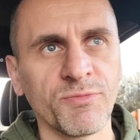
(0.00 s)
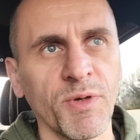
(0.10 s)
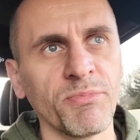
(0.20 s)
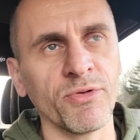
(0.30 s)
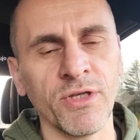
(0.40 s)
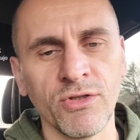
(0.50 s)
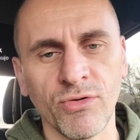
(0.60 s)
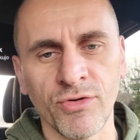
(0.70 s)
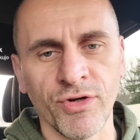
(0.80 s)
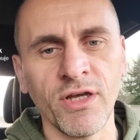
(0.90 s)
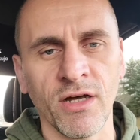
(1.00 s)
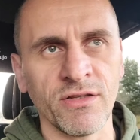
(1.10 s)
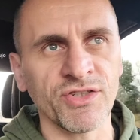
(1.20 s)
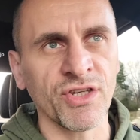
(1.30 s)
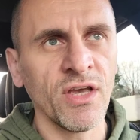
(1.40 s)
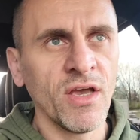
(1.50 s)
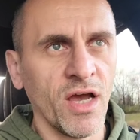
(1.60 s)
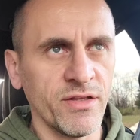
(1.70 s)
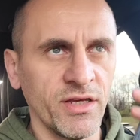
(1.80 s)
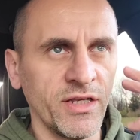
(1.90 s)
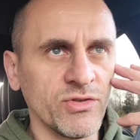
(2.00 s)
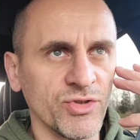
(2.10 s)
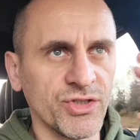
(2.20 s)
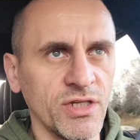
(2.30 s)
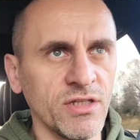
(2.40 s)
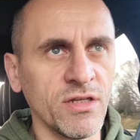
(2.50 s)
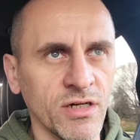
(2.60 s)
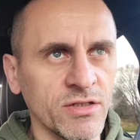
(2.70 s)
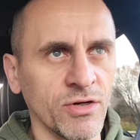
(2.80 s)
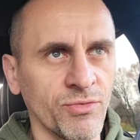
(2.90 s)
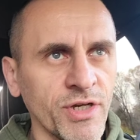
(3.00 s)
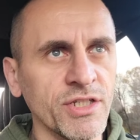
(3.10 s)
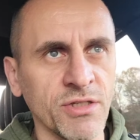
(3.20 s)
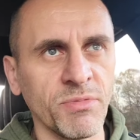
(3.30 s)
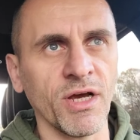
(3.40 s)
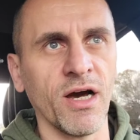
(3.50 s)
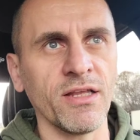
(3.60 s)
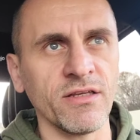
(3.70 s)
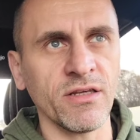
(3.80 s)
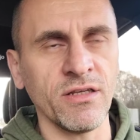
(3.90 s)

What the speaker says: People need to agree on this, and they need to see the reason behind it.